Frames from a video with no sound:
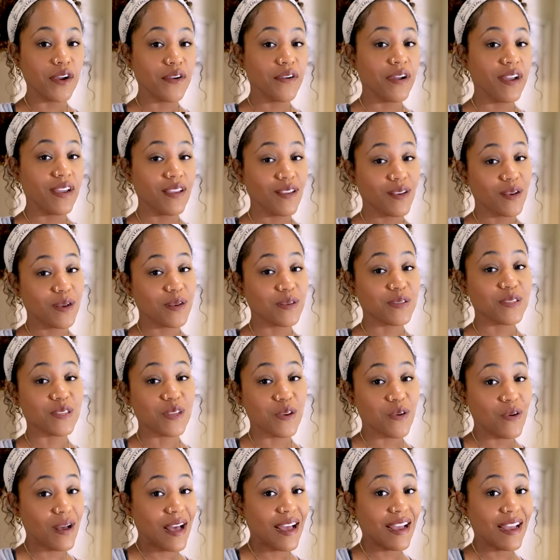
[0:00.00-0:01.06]
All right, y'all.
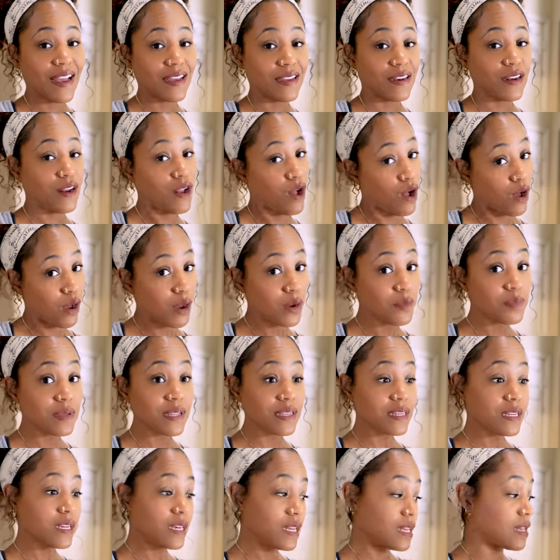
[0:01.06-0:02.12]
So I got it all
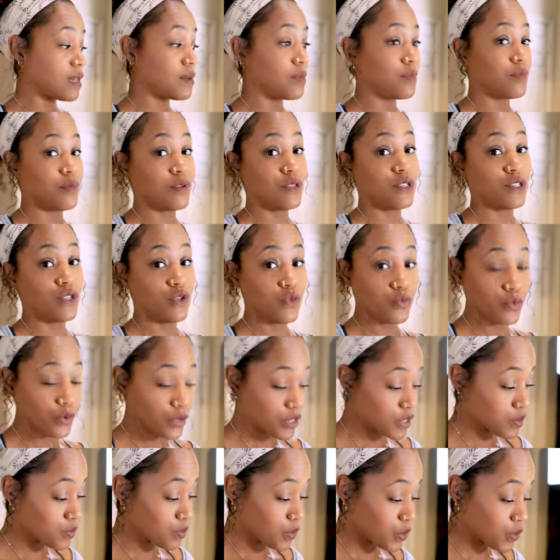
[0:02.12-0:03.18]
blended up, super
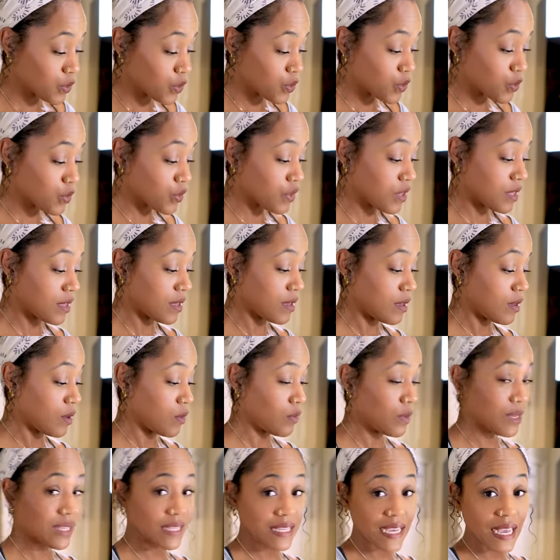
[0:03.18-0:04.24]
smooth.
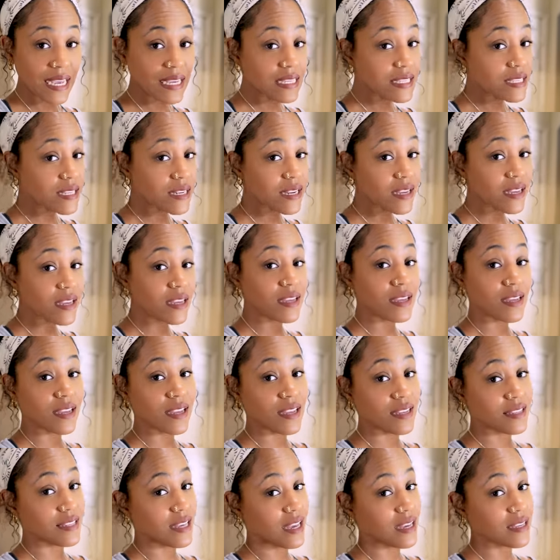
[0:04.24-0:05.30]
We tasted it.
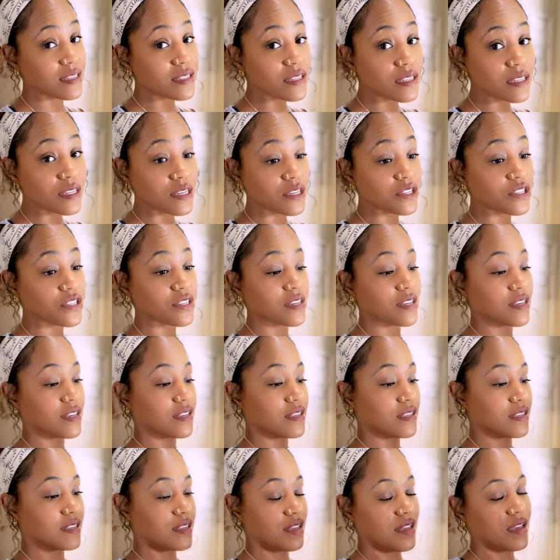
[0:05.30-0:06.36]
It tastes
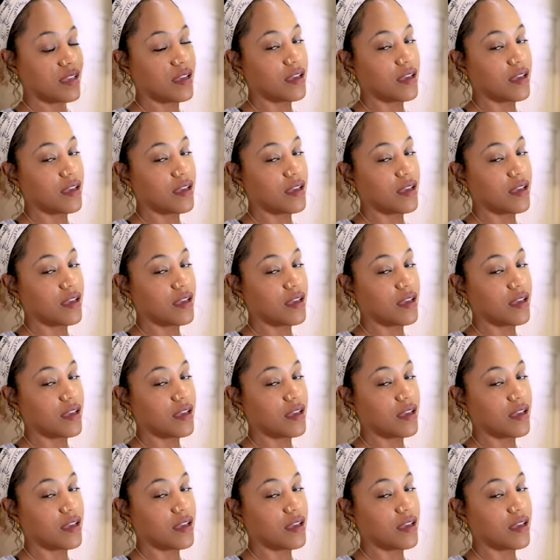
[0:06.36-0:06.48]
delicious.